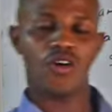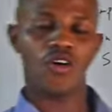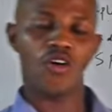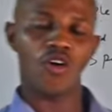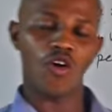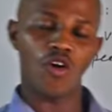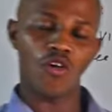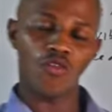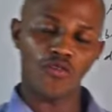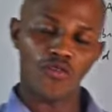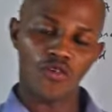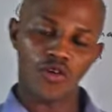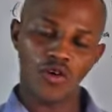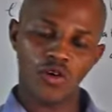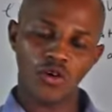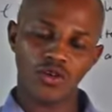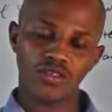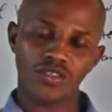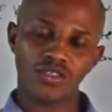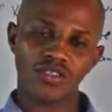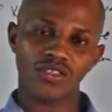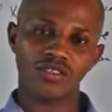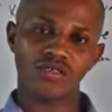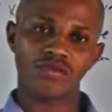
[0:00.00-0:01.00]
Of
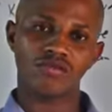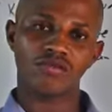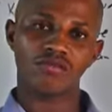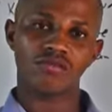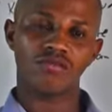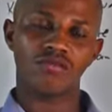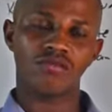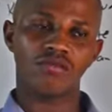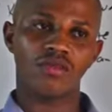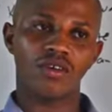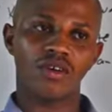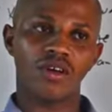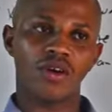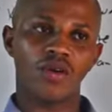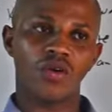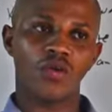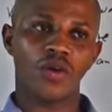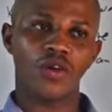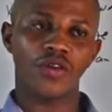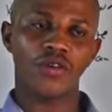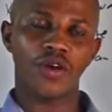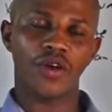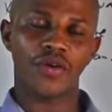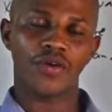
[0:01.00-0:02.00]
course,
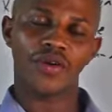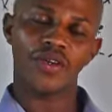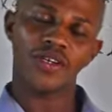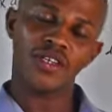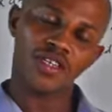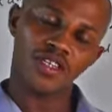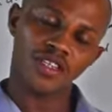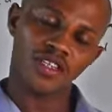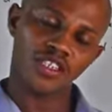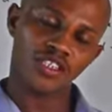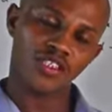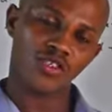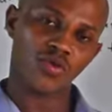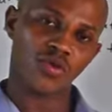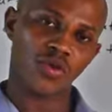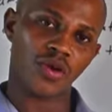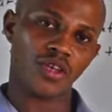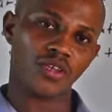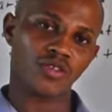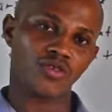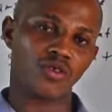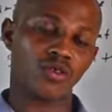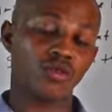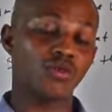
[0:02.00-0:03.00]
when you are reading this
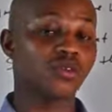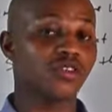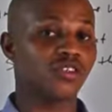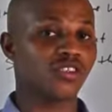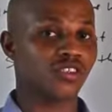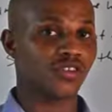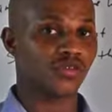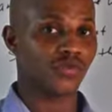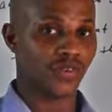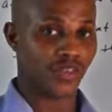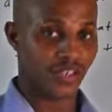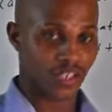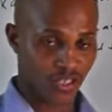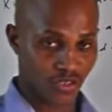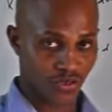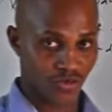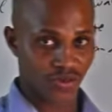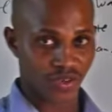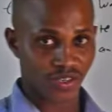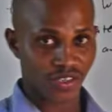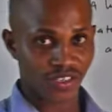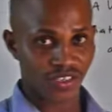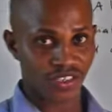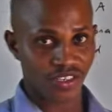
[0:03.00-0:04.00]
question, which is very
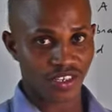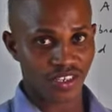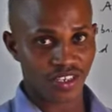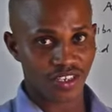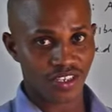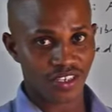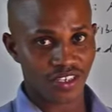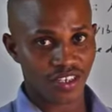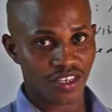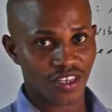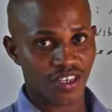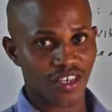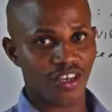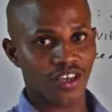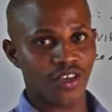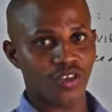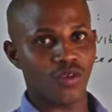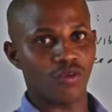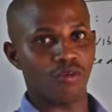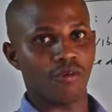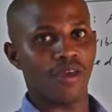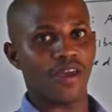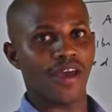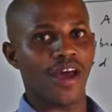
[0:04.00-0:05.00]
interesting,
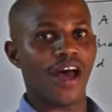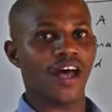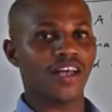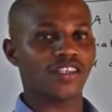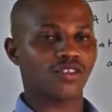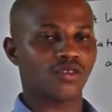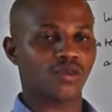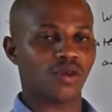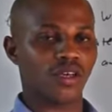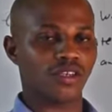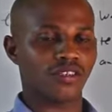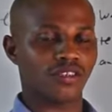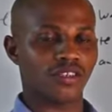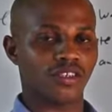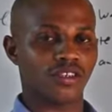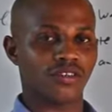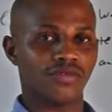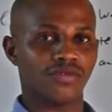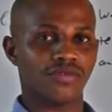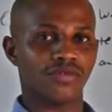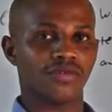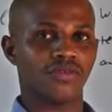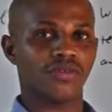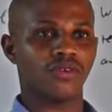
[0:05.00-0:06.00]
you may ask
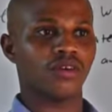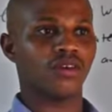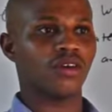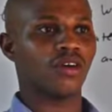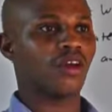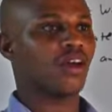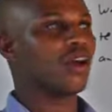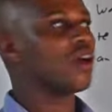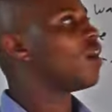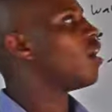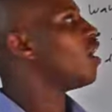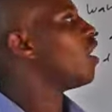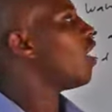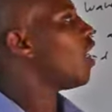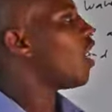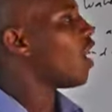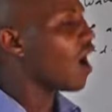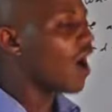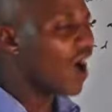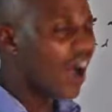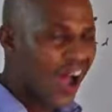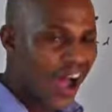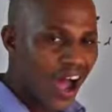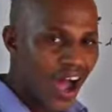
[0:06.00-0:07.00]
yourself,
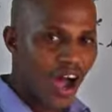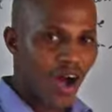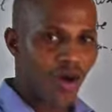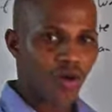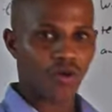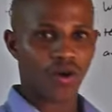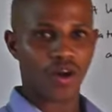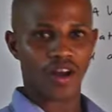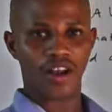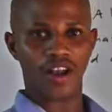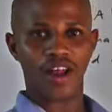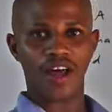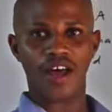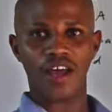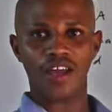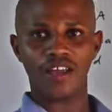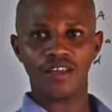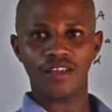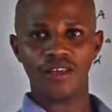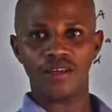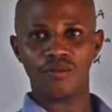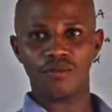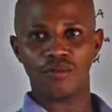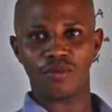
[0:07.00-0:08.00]
how can
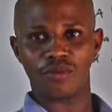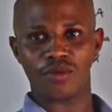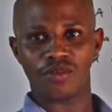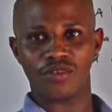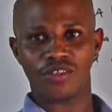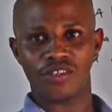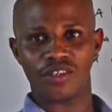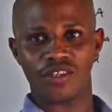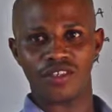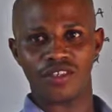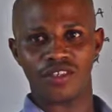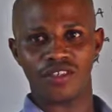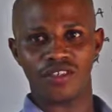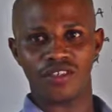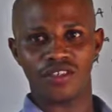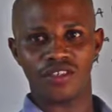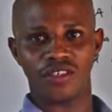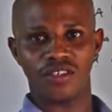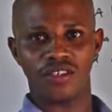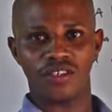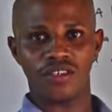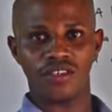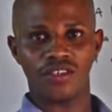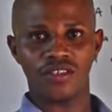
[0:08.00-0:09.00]
I proceed?
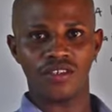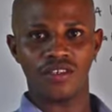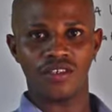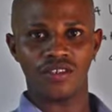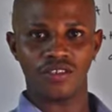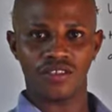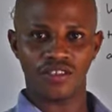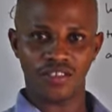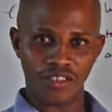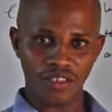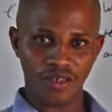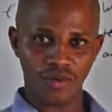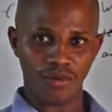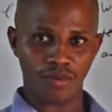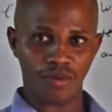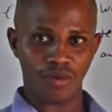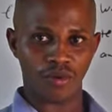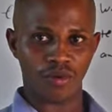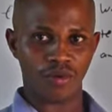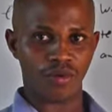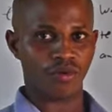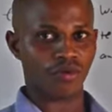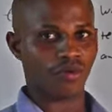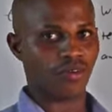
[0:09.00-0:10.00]

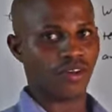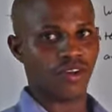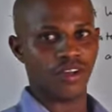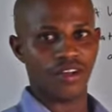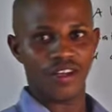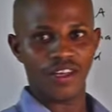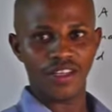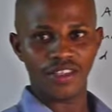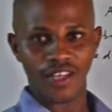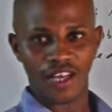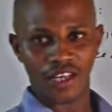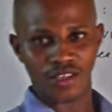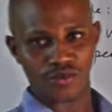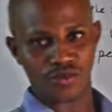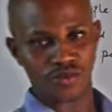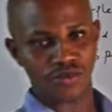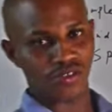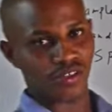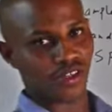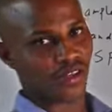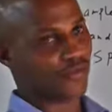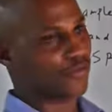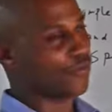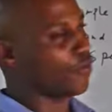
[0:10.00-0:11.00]
Simple. Let us use
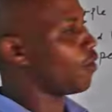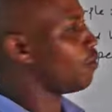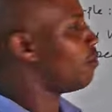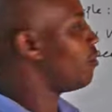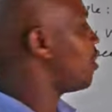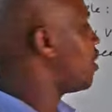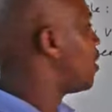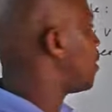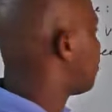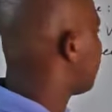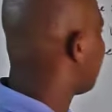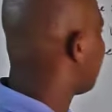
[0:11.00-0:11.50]
the formula.